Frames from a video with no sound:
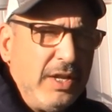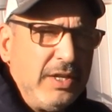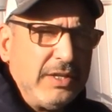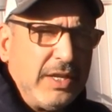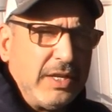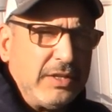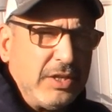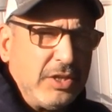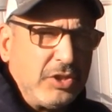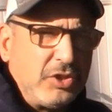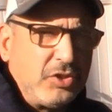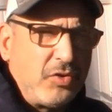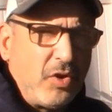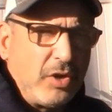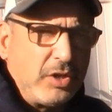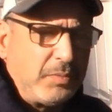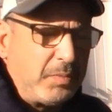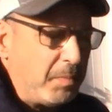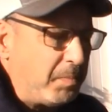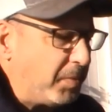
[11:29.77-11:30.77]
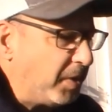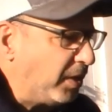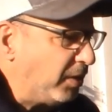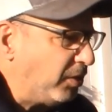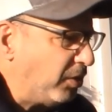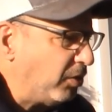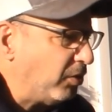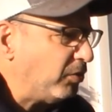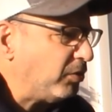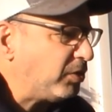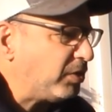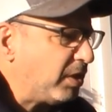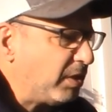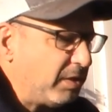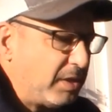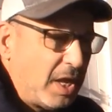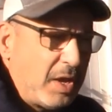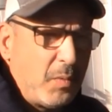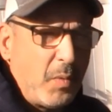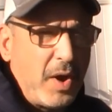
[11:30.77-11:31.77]
that this truck's been being used.
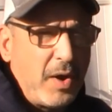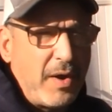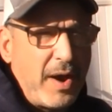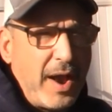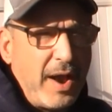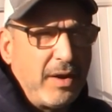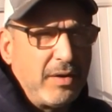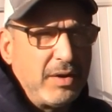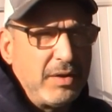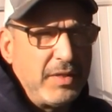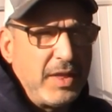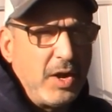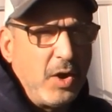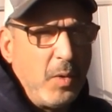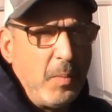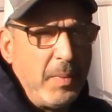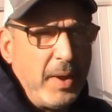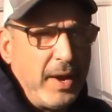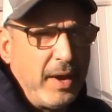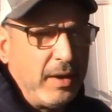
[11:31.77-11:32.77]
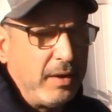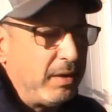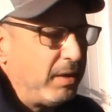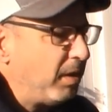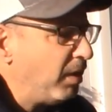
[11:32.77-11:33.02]
They wear out, they go bad.